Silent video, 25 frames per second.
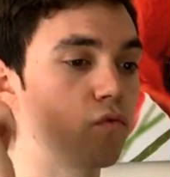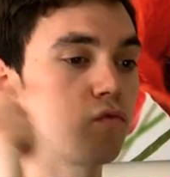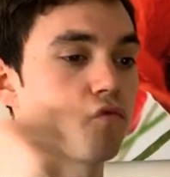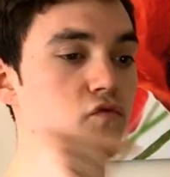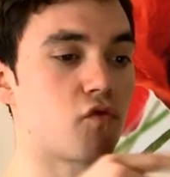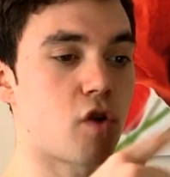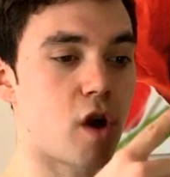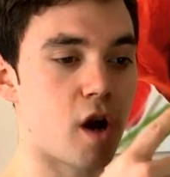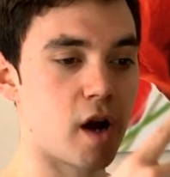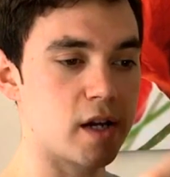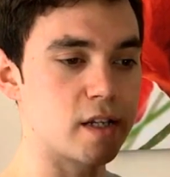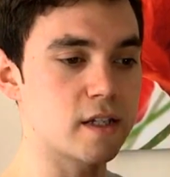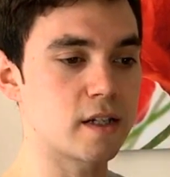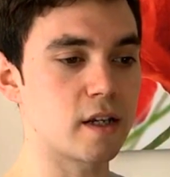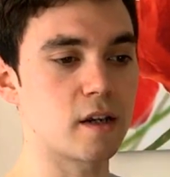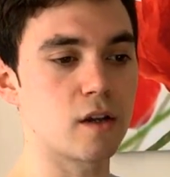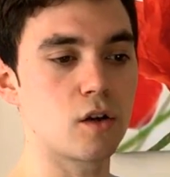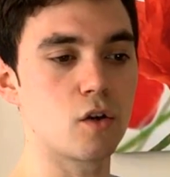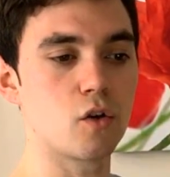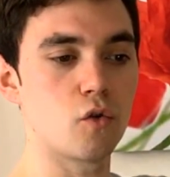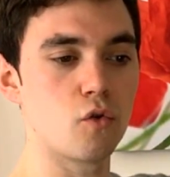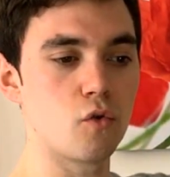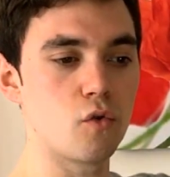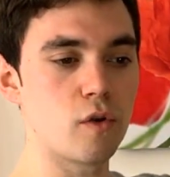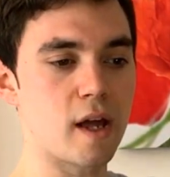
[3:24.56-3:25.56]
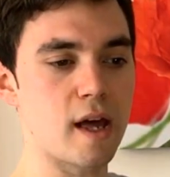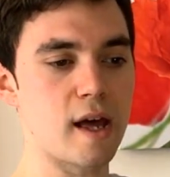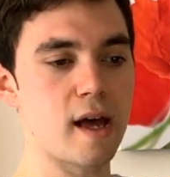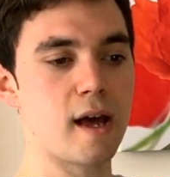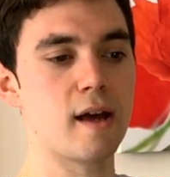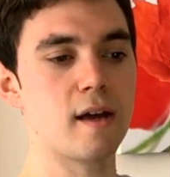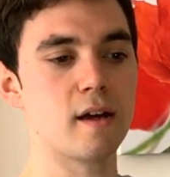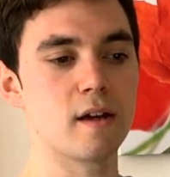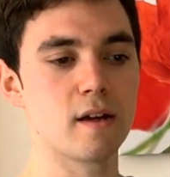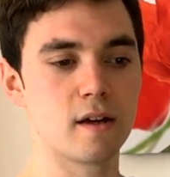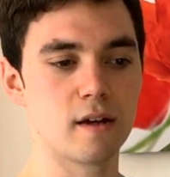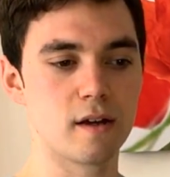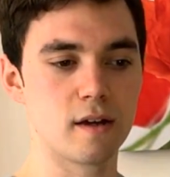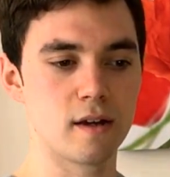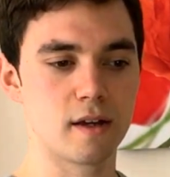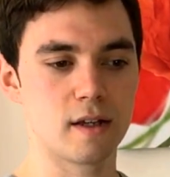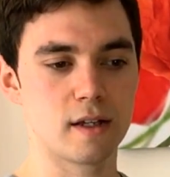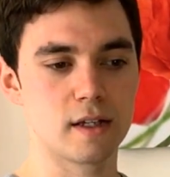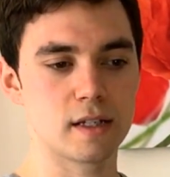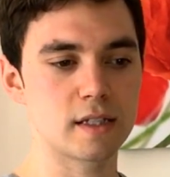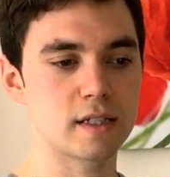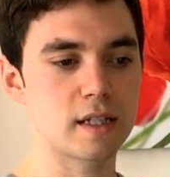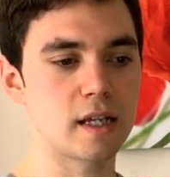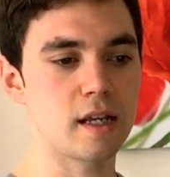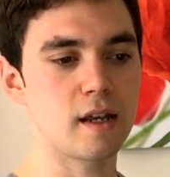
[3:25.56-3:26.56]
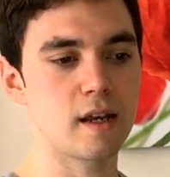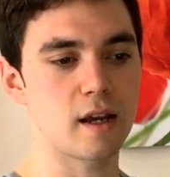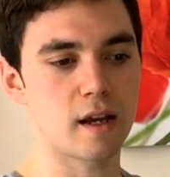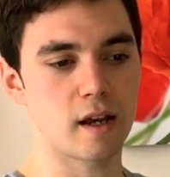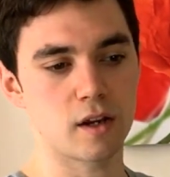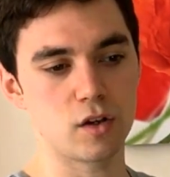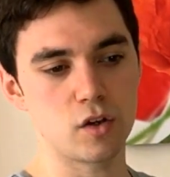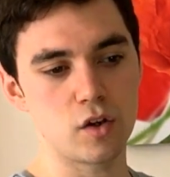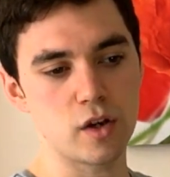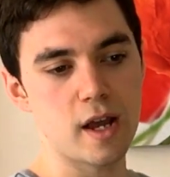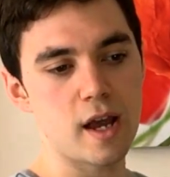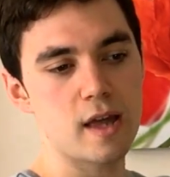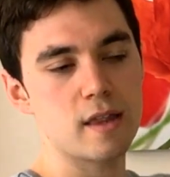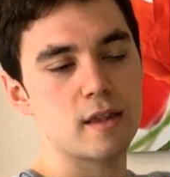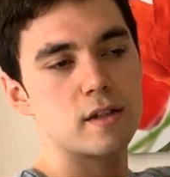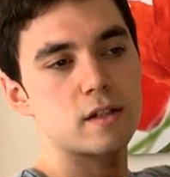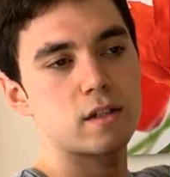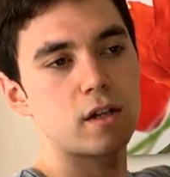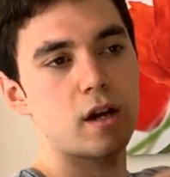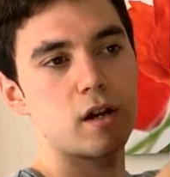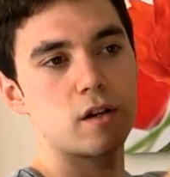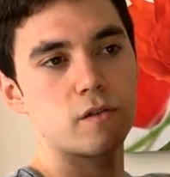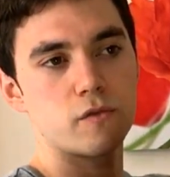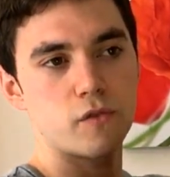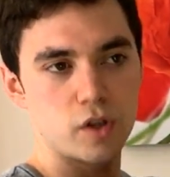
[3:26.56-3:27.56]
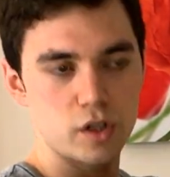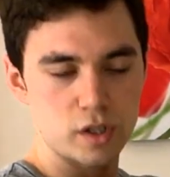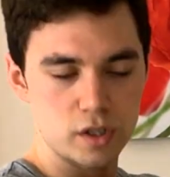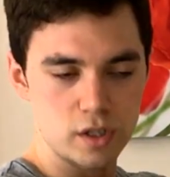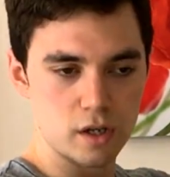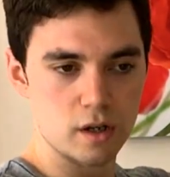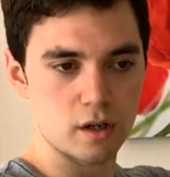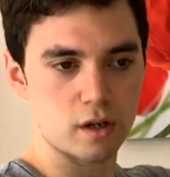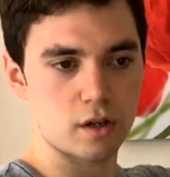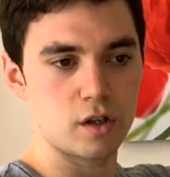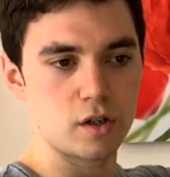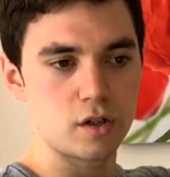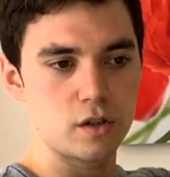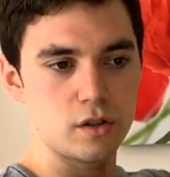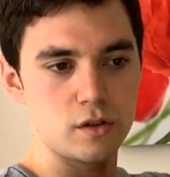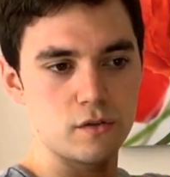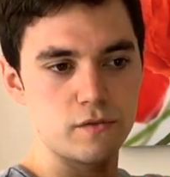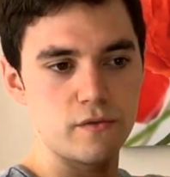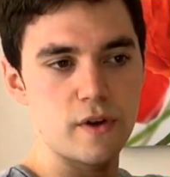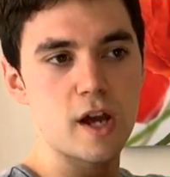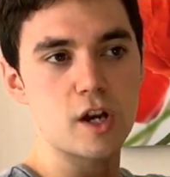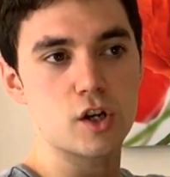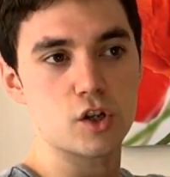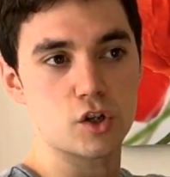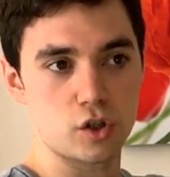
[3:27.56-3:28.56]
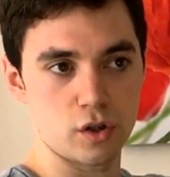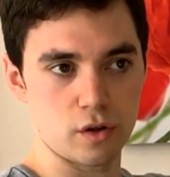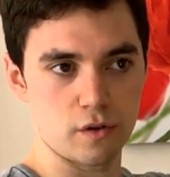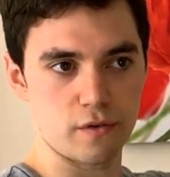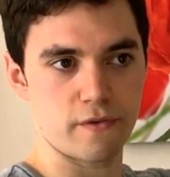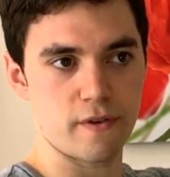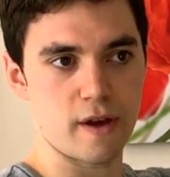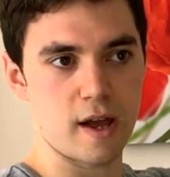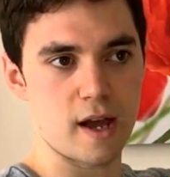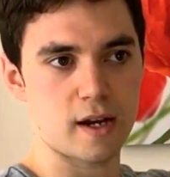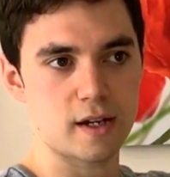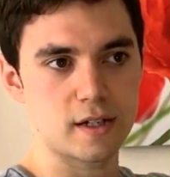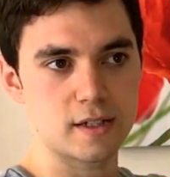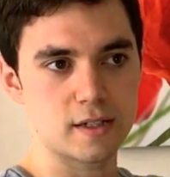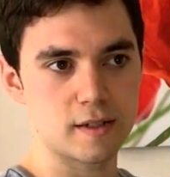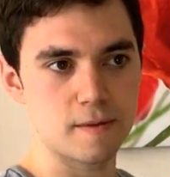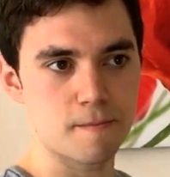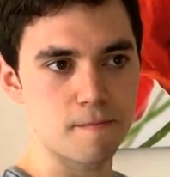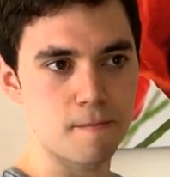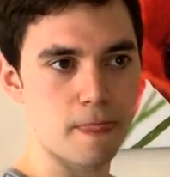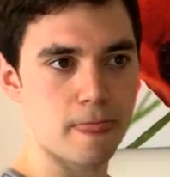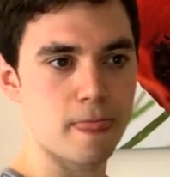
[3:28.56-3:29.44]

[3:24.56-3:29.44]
rising, cool air sinking. And you get this kind of convection effect.